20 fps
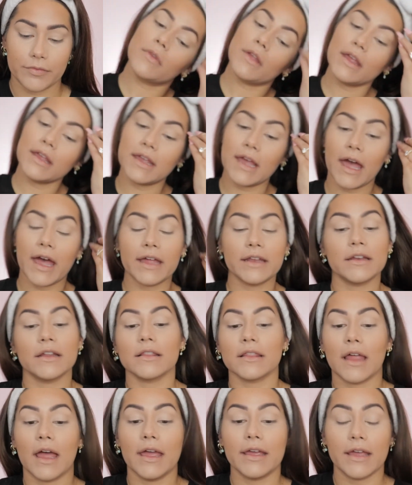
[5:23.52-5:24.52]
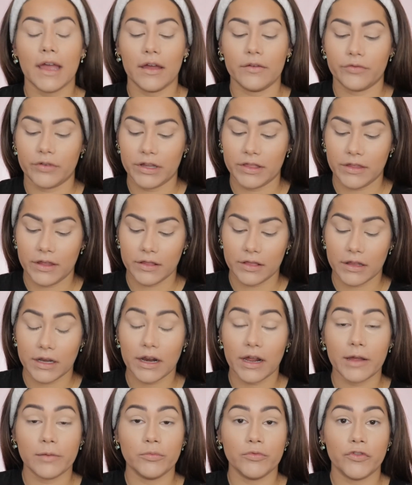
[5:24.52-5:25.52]
Again, like everything that
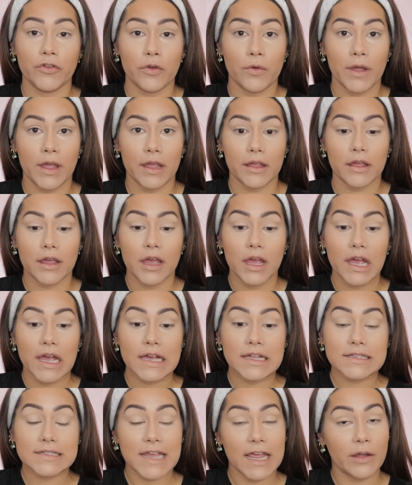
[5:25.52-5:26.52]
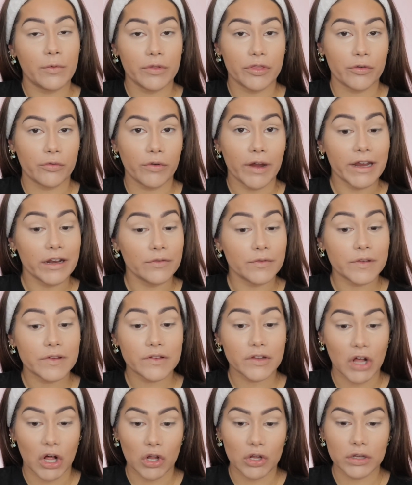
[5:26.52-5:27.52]
I'm doing, take with a grain of
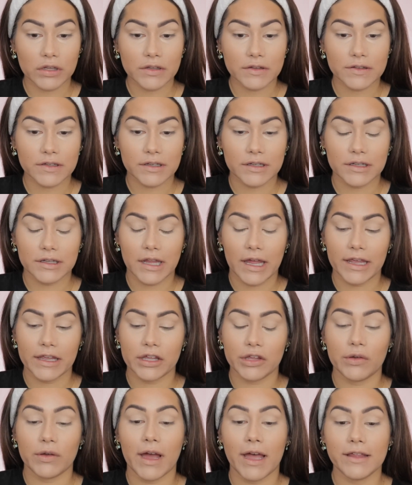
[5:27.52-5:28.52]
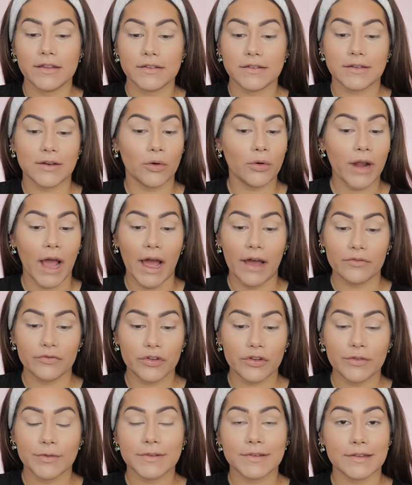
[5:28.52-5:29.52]
salt. Like, you guys don't have
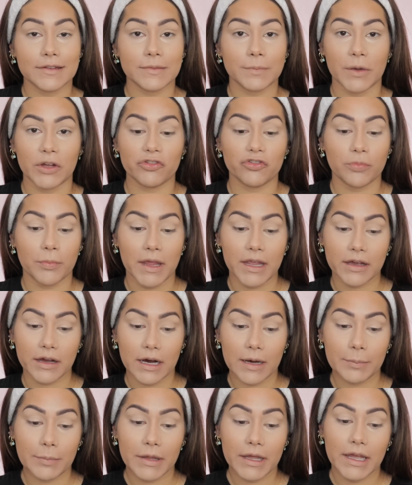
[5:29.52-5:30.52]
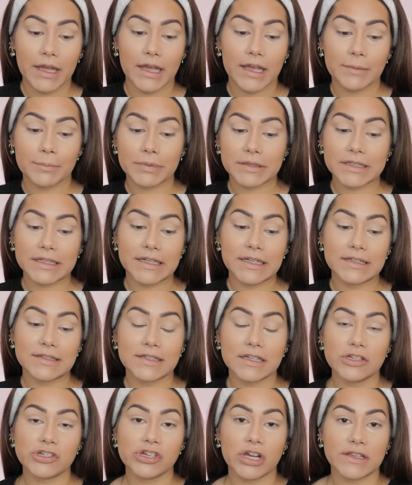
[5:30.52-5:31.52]
to use this much makeup.
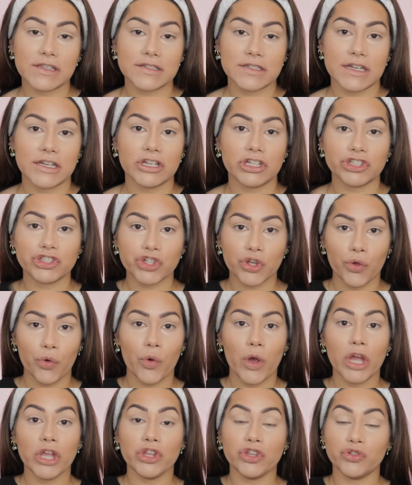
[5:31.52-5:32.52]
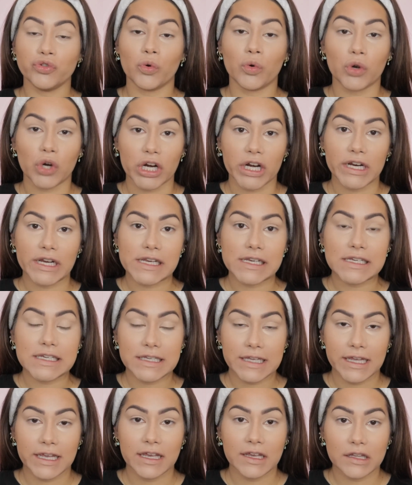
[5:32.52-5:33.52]
Please adjust it to your
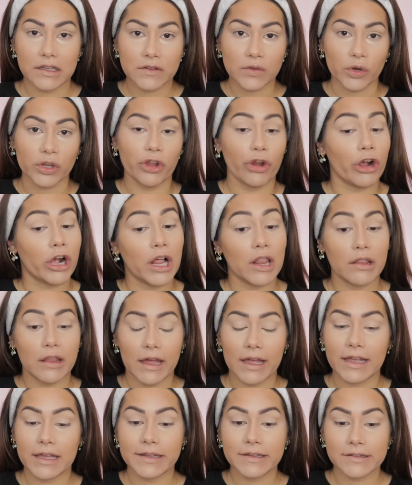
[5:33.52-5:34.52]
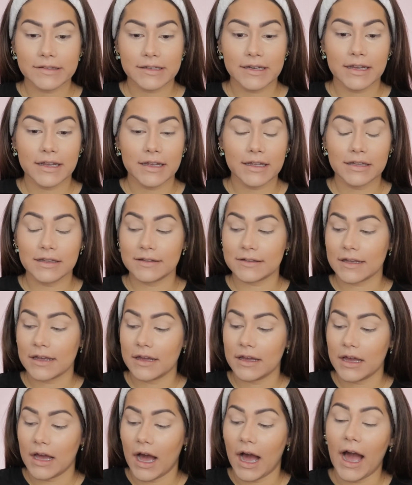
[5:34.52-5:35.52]
needs or your client's needs.
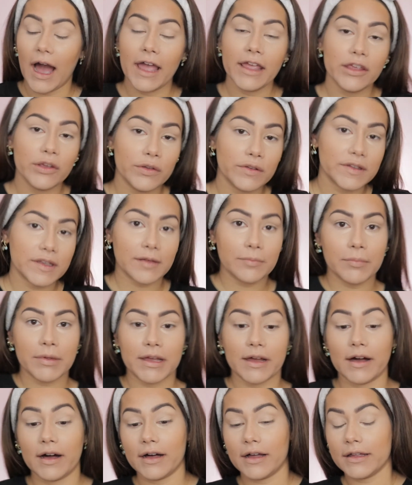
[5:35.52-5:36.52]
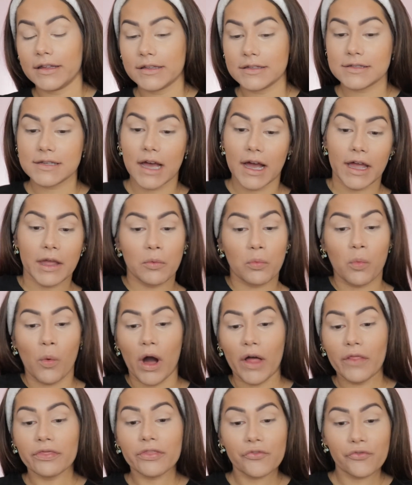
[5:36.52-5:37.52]
I use it because I
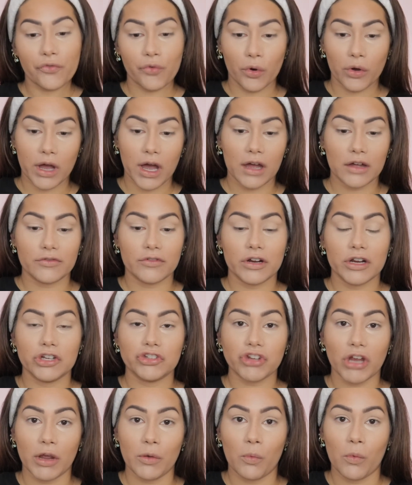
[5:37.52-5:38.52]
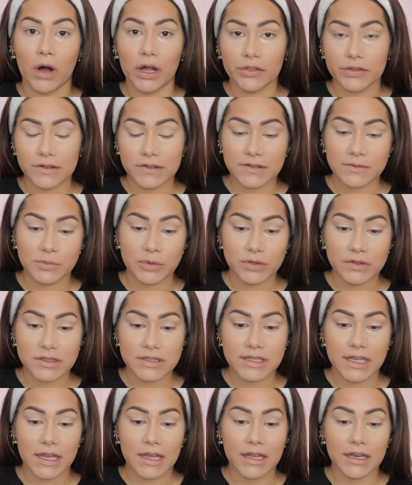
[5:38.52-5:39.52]
want the full coverage, I want the smooth
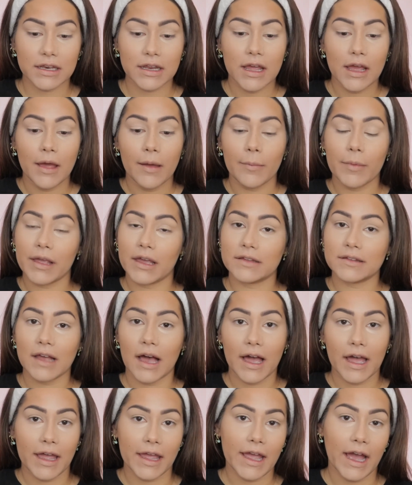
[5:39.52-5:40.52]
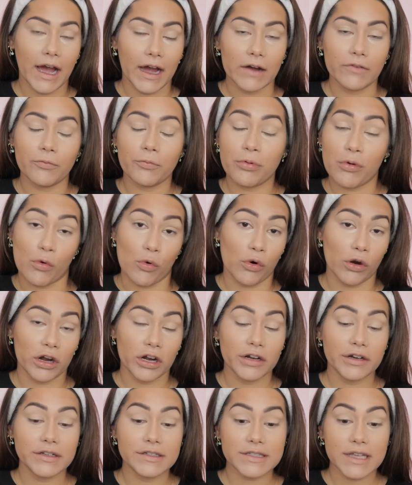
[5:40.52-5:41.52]
skin, because I have
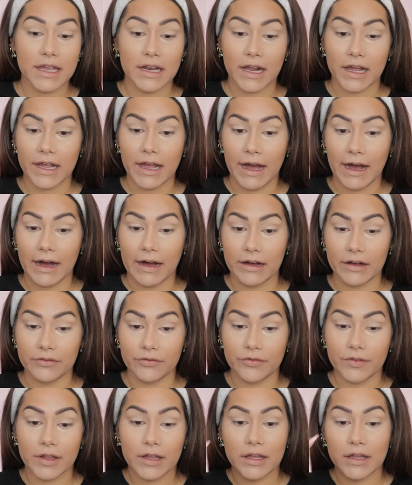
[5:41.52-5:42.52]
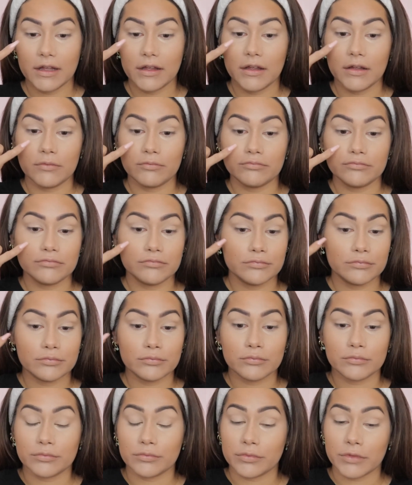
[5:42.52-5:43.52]
pores and I have
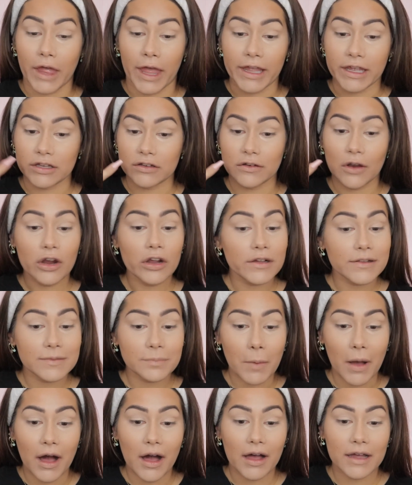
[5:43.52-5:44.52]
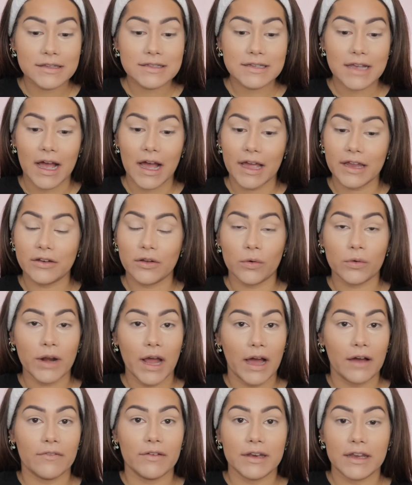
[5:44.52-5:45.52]
like dark spots. I don't
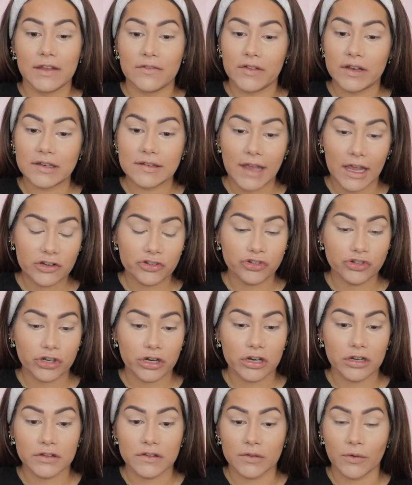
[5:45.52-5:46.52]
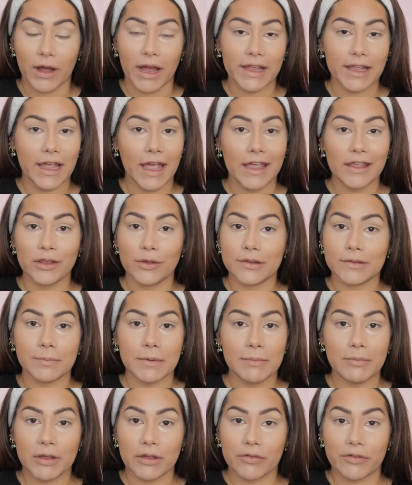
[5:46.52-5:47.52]
have an even texture, so I can't use
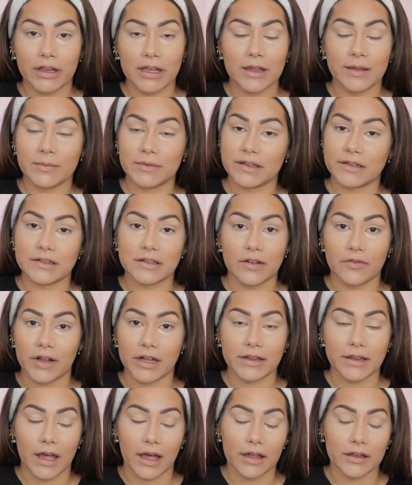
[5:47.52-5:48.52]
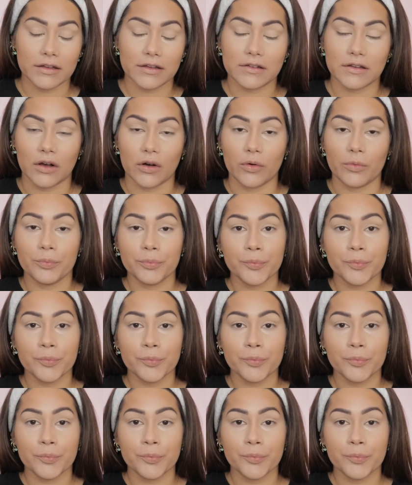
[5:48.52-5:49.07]
BB creams and stuff like that. So